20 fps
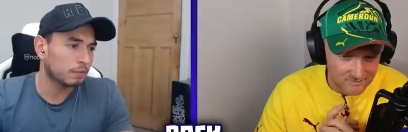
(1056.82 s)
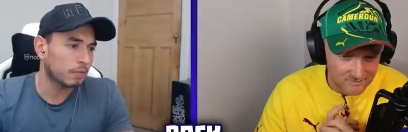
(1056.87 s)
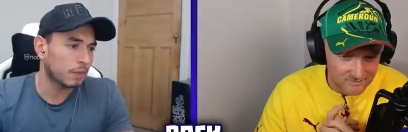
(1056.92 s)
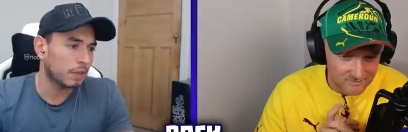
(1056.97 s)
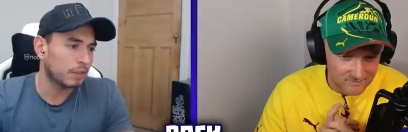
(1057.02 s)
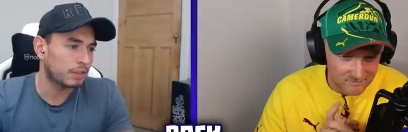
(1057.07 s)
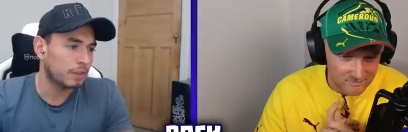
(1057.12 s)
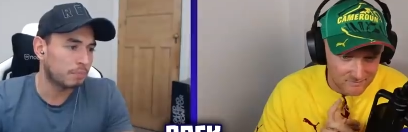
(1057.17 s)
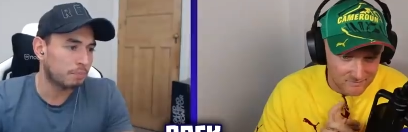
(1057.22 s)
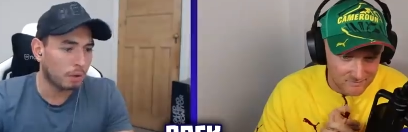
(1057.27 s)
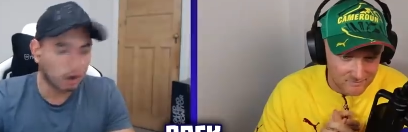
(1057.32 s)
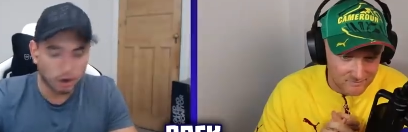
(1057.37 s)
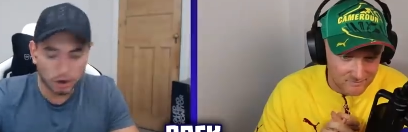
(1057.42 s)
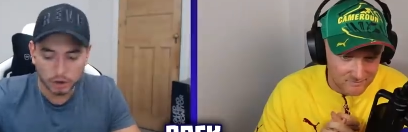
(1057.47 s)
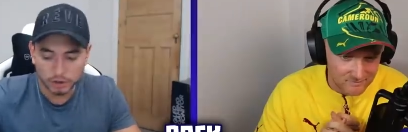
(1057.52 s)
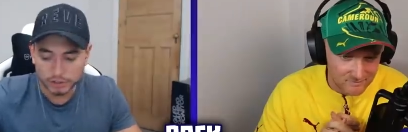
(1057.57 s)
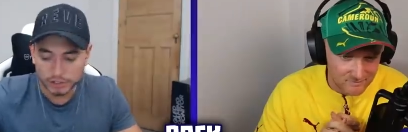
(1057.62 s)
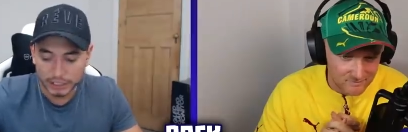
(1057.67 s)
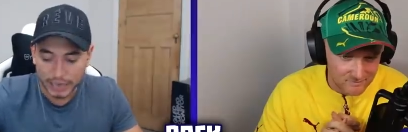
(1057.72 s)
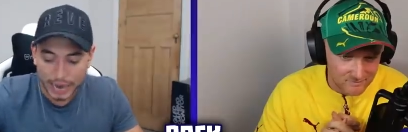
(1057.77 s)
Speaker 1: I said
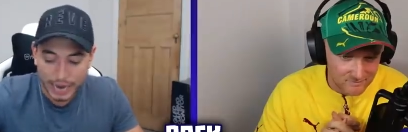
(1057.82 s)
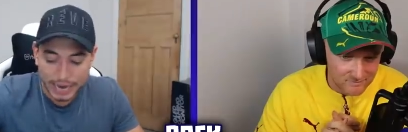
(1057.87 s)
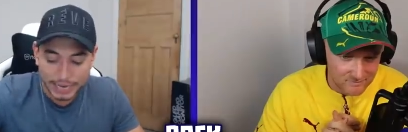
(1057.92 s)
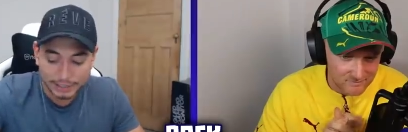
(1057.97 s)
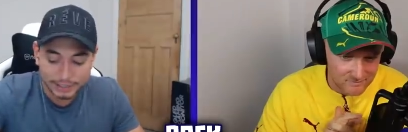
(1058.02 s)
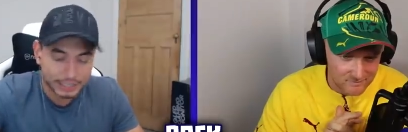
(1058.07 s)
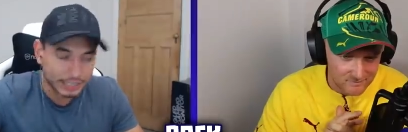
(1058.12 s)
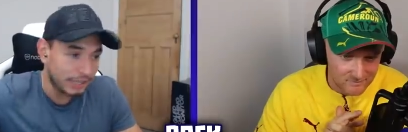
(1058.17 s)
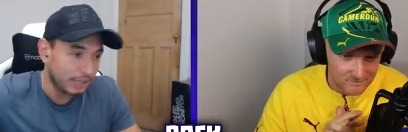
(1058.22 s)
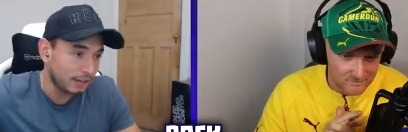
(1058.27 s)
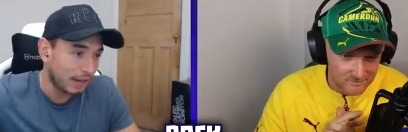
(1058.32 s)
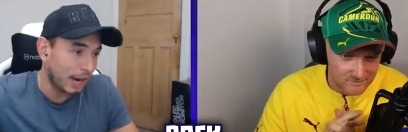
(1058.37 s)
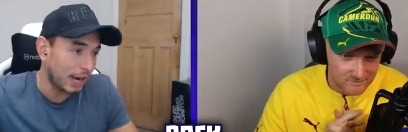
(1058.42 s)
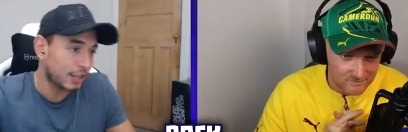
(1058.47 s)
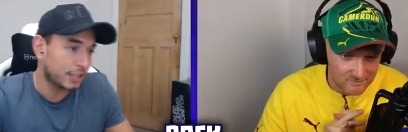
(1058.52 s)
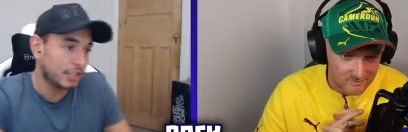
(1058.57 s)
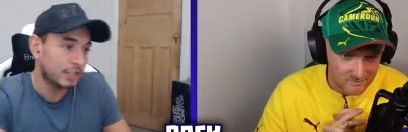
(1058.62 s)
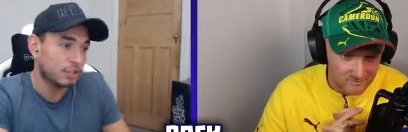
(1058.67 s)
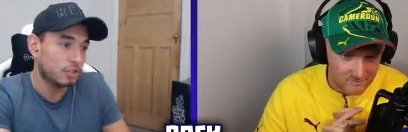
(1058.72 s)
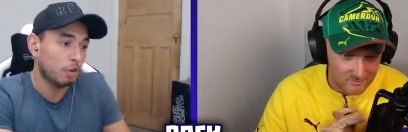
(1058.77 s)
passing. eighty.
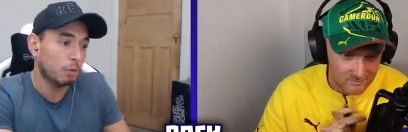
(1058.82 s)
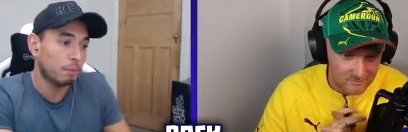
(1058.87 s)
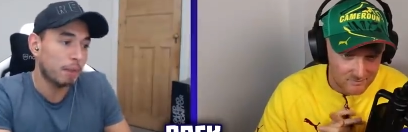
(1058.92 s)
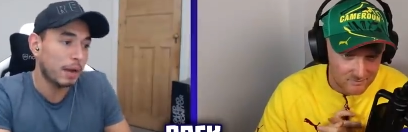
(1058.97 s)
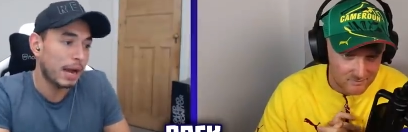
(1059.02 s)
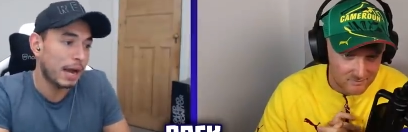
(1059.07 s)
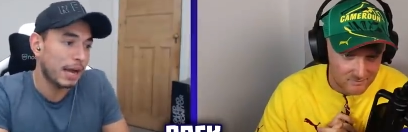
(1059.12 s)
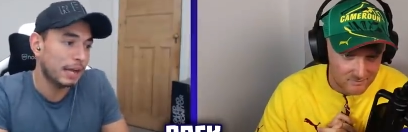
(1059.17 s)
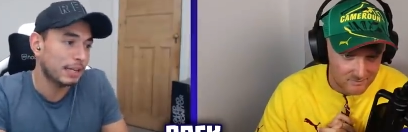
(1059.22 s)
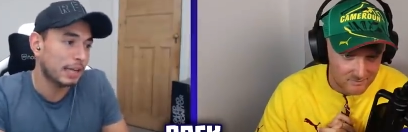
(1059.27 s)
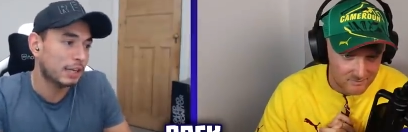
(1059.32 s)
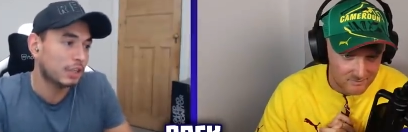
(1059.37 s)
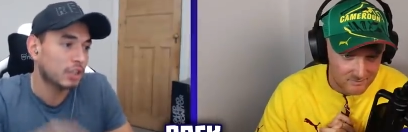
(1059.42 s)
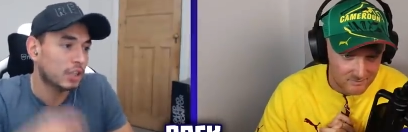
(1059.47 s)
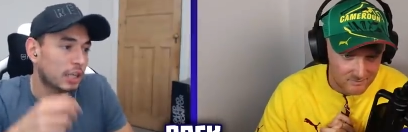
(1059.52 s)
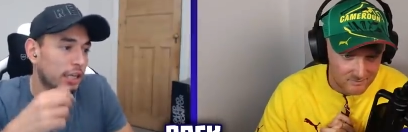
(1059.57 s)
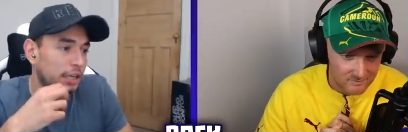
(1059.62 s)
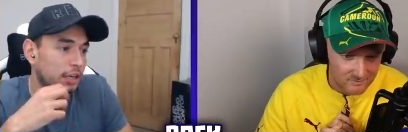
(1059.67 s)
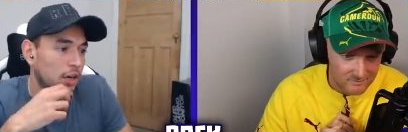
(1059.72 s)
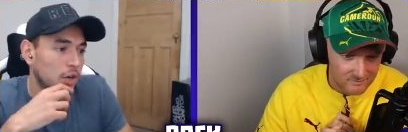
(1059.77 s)
Actually, it's not bad.
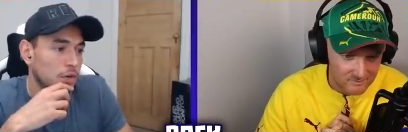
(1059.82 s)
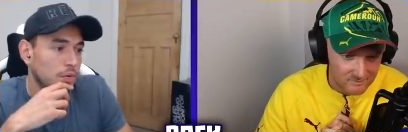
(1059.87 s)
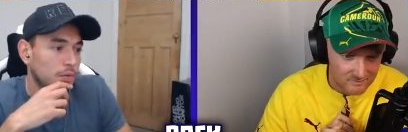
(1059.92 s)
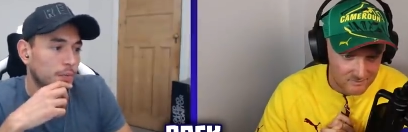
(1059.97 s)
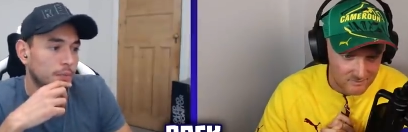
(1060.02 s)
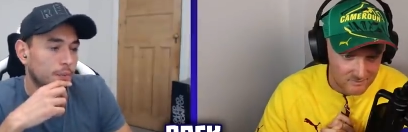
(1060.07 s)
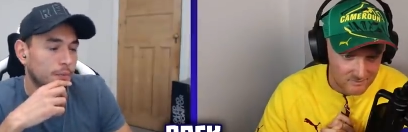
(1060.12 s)
Angelino.